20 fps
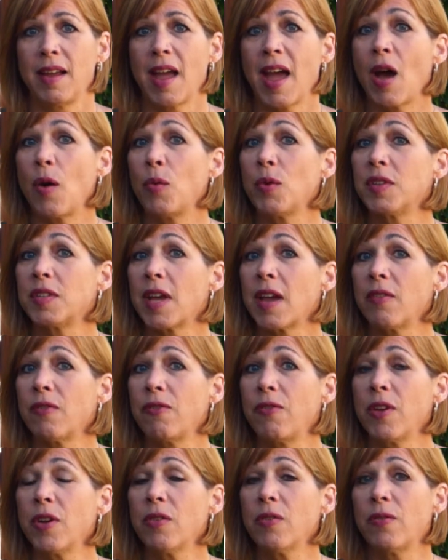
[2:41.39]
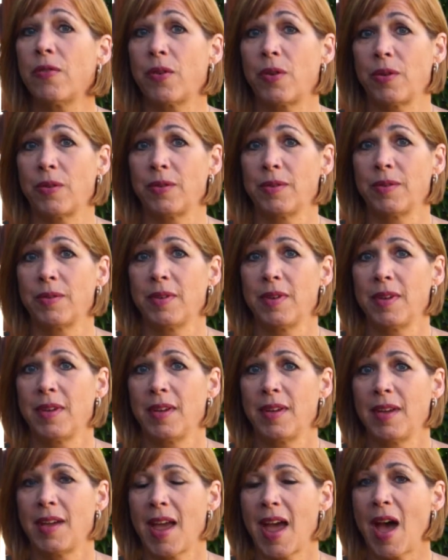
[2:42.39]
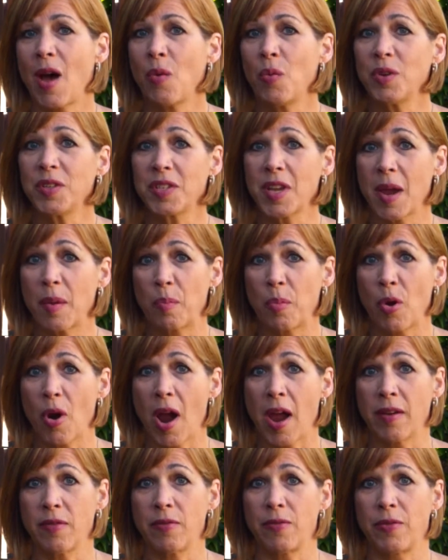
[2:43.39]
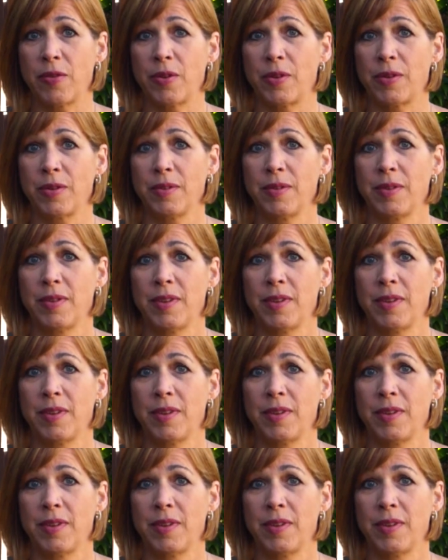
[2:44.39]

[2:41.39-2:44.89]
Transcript: How was I fearful? How was I prideful?